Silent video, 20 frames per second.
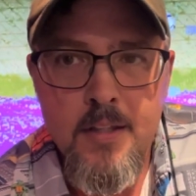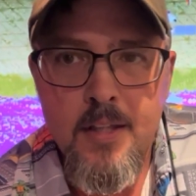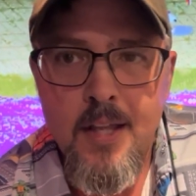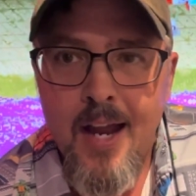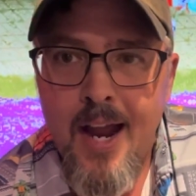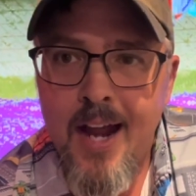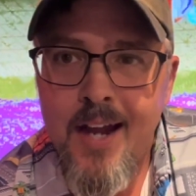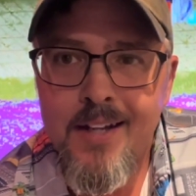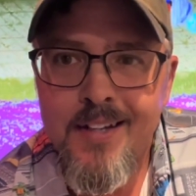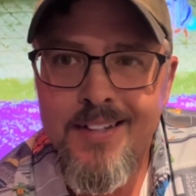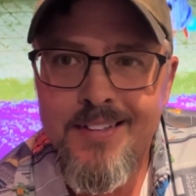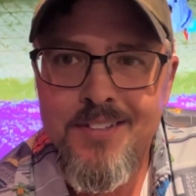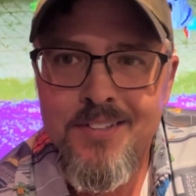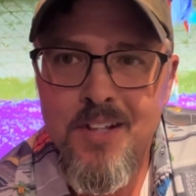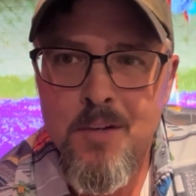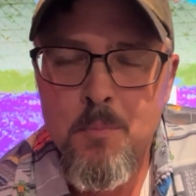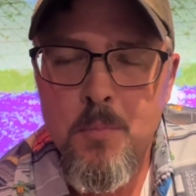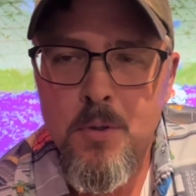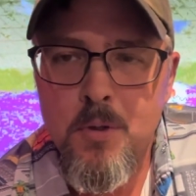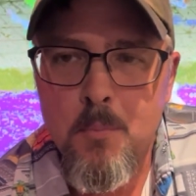I
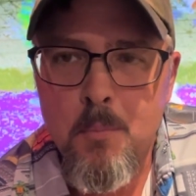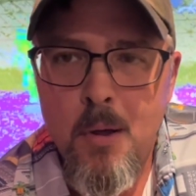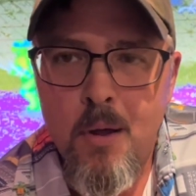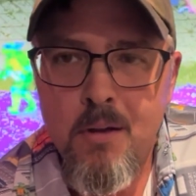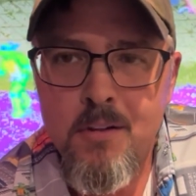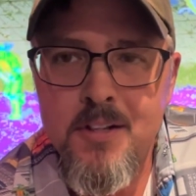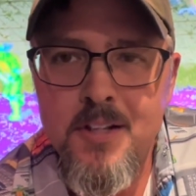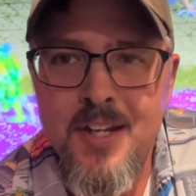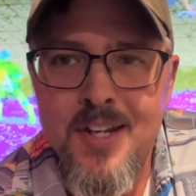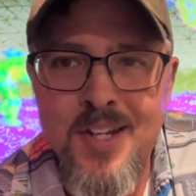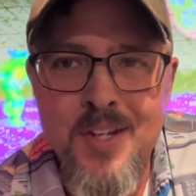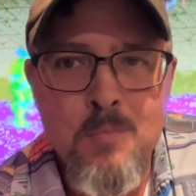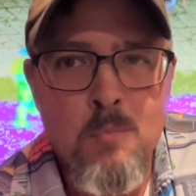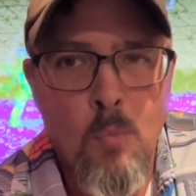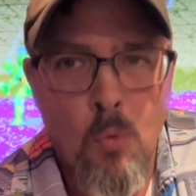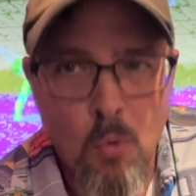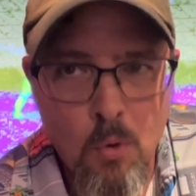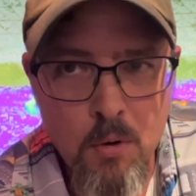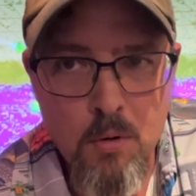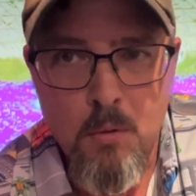stumbled upon an
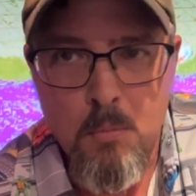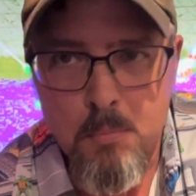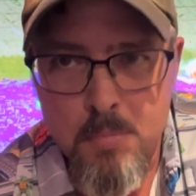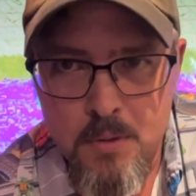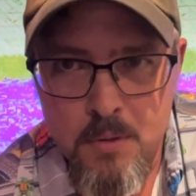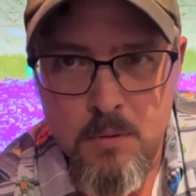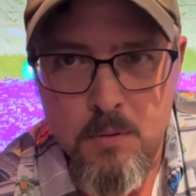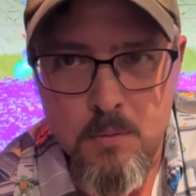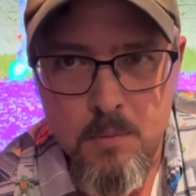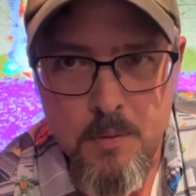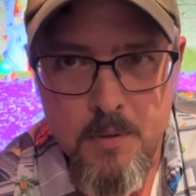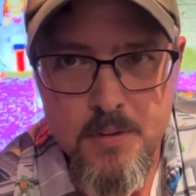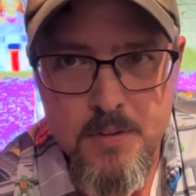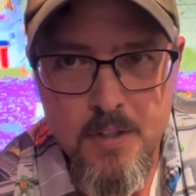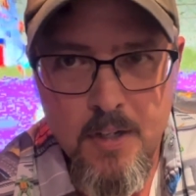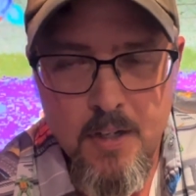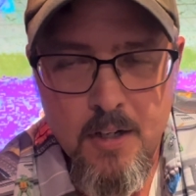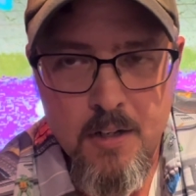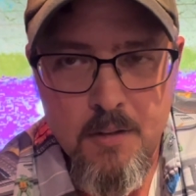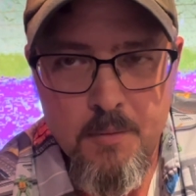immortal build one
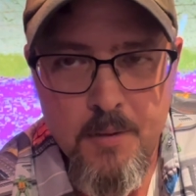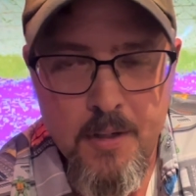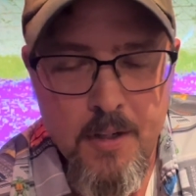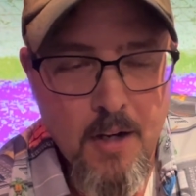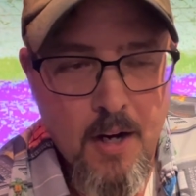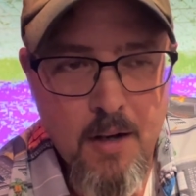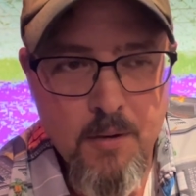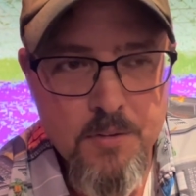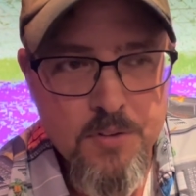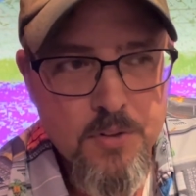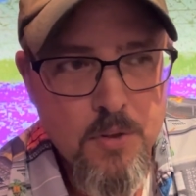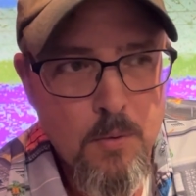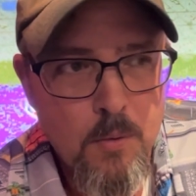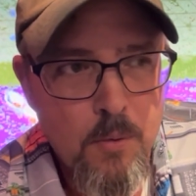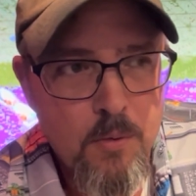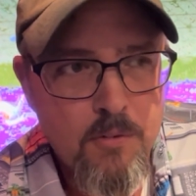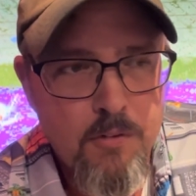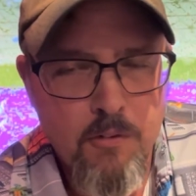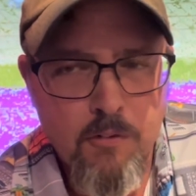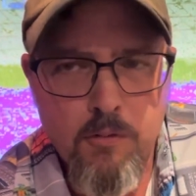time, and I was
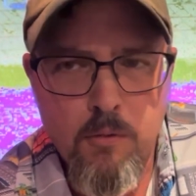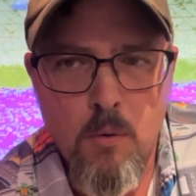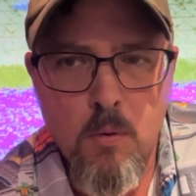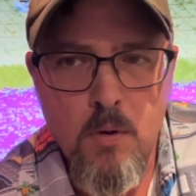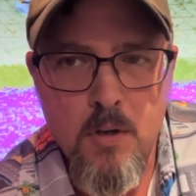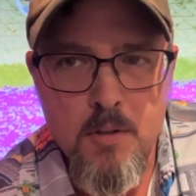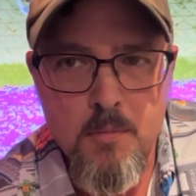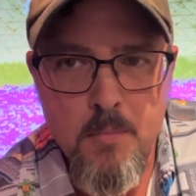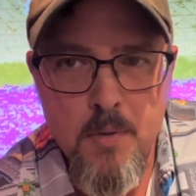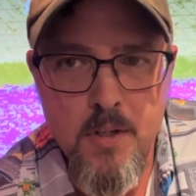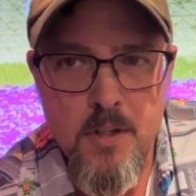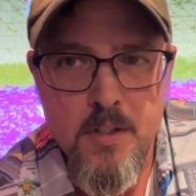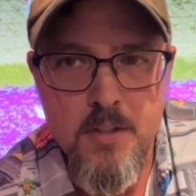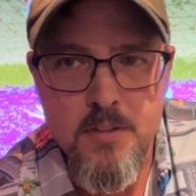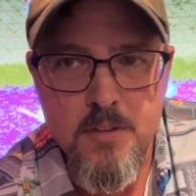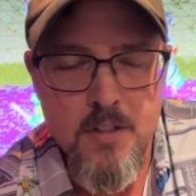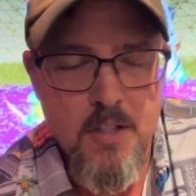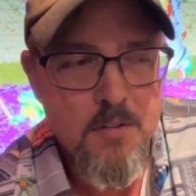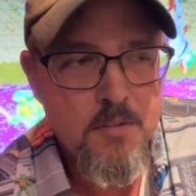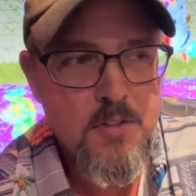going for 40 minutes,
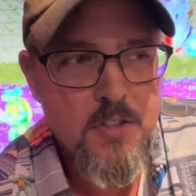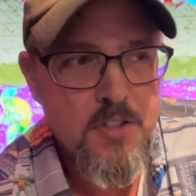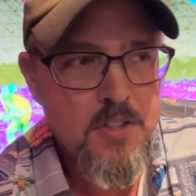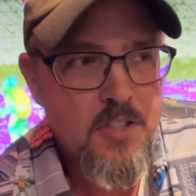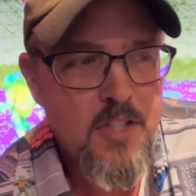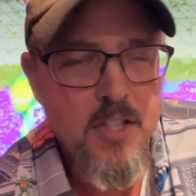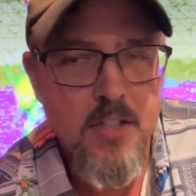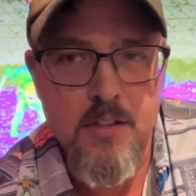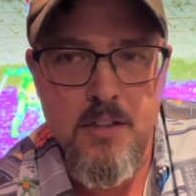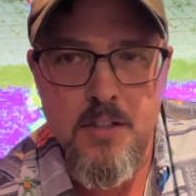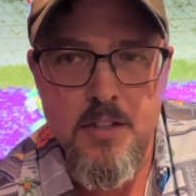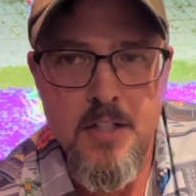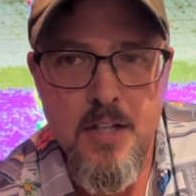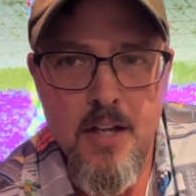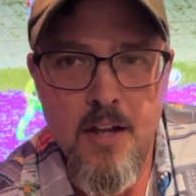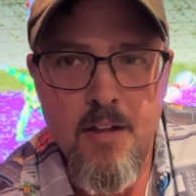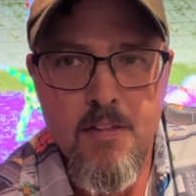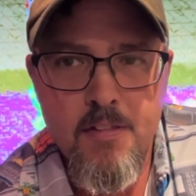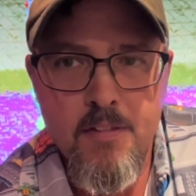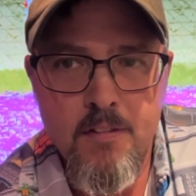and I was just killing
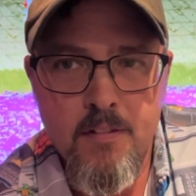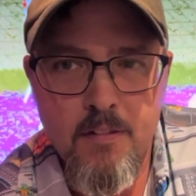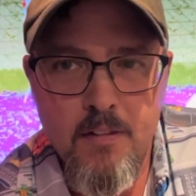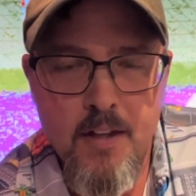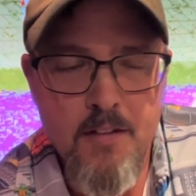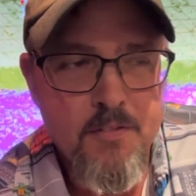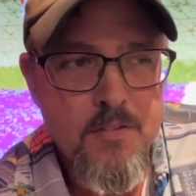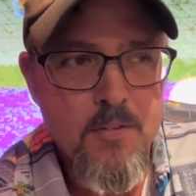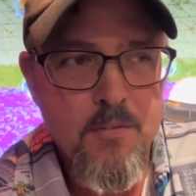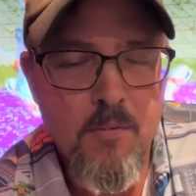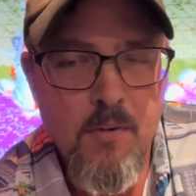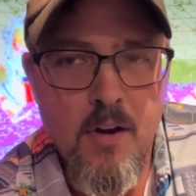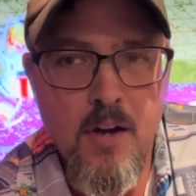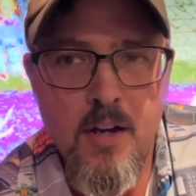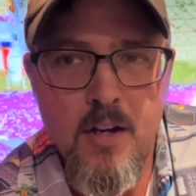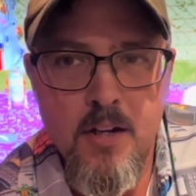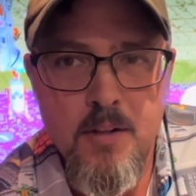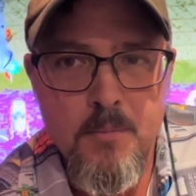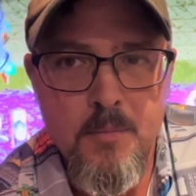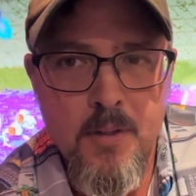death left and right.
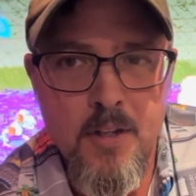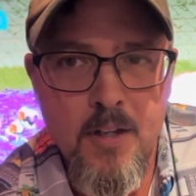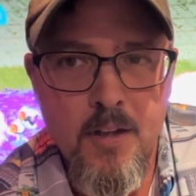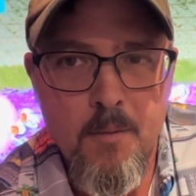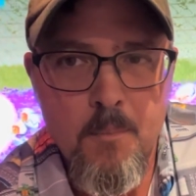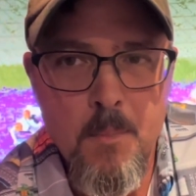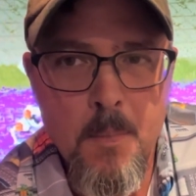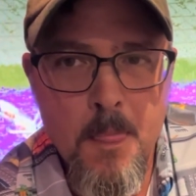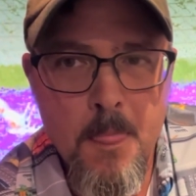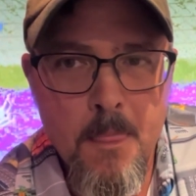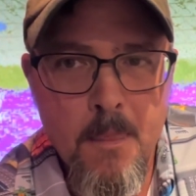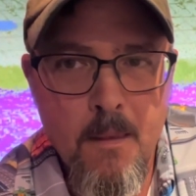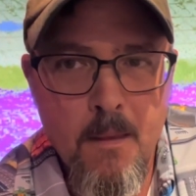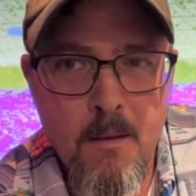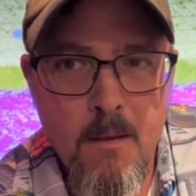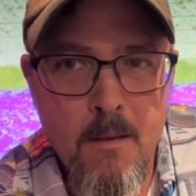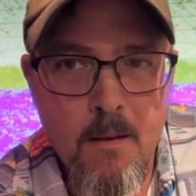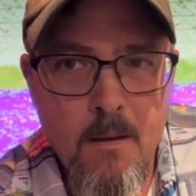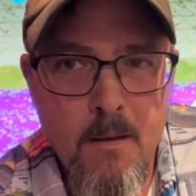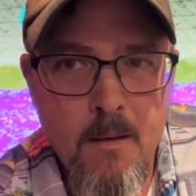I'm like,
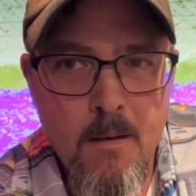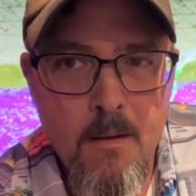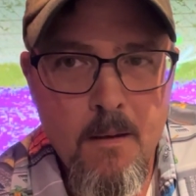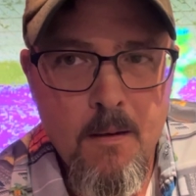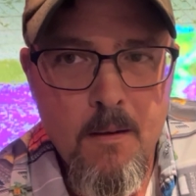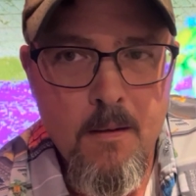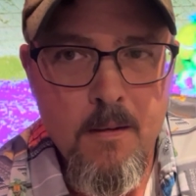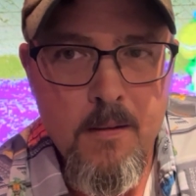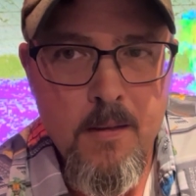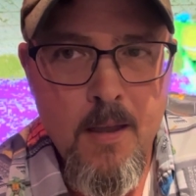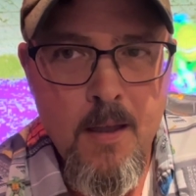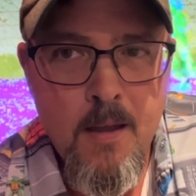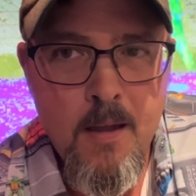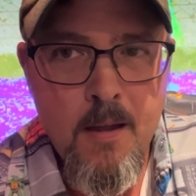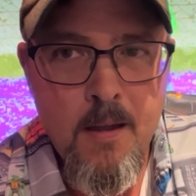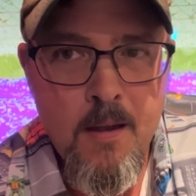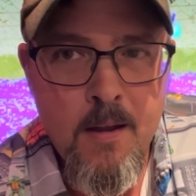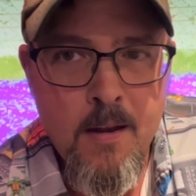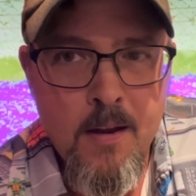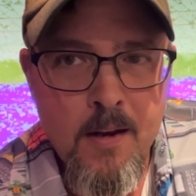
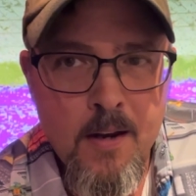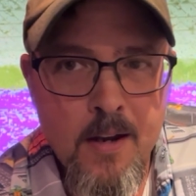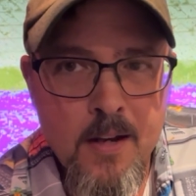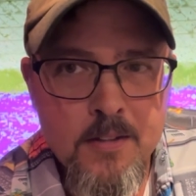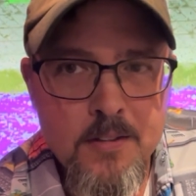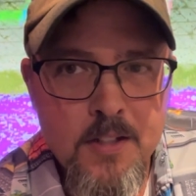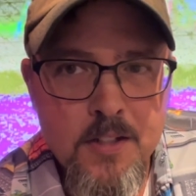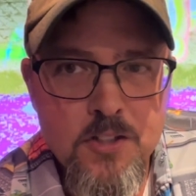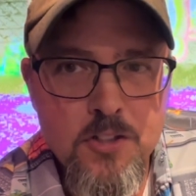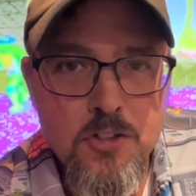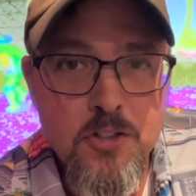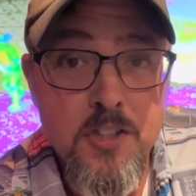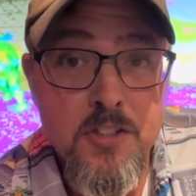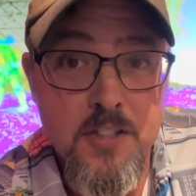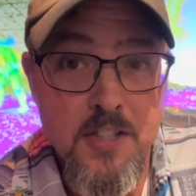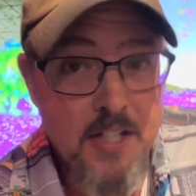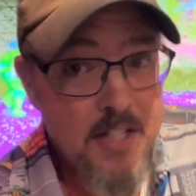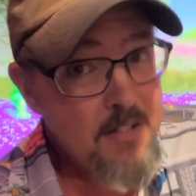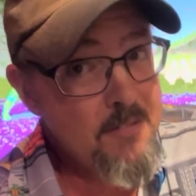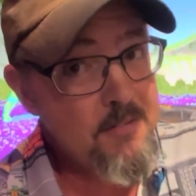yeah, I guess I should
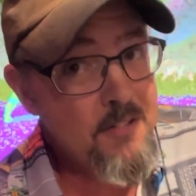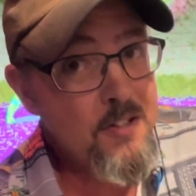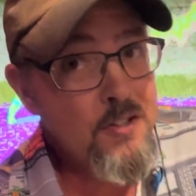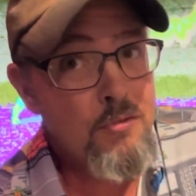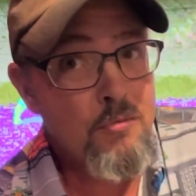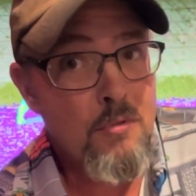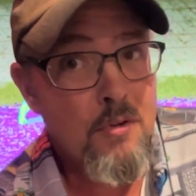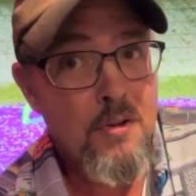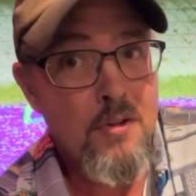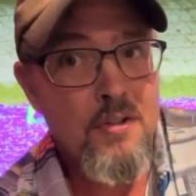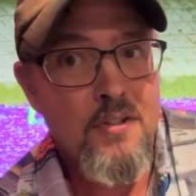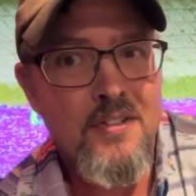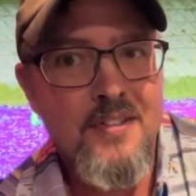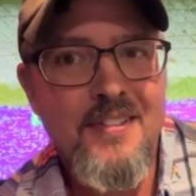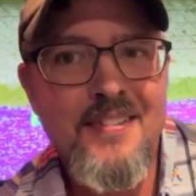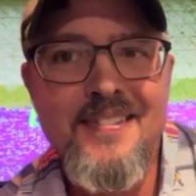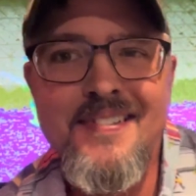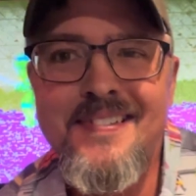just end this run.